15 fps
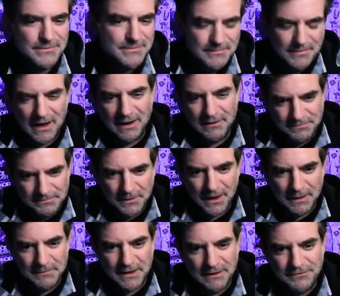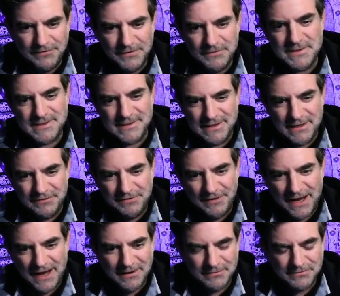I'm infamously a
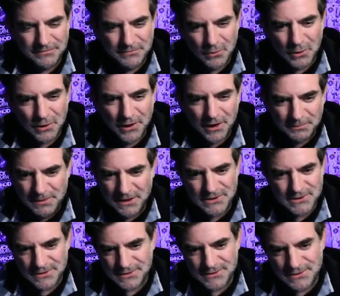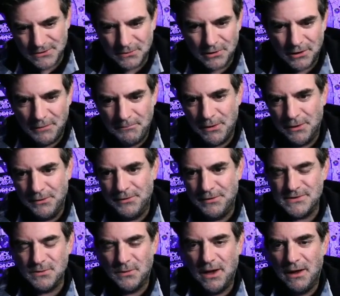fan of Warlock Pinchers, who were on Boner
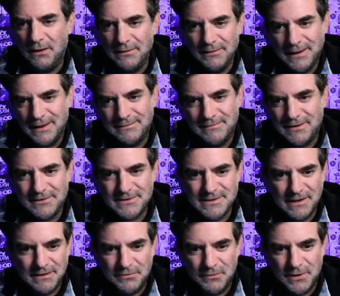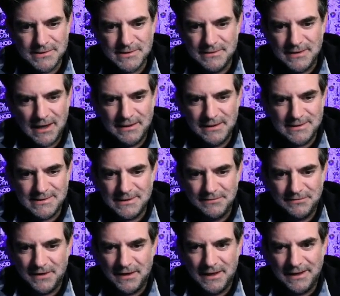as well, and like their stuff wasn't that easy to
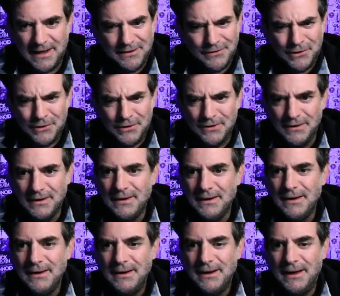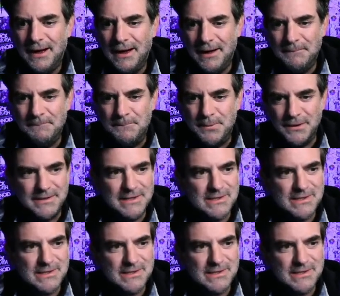find at all. But this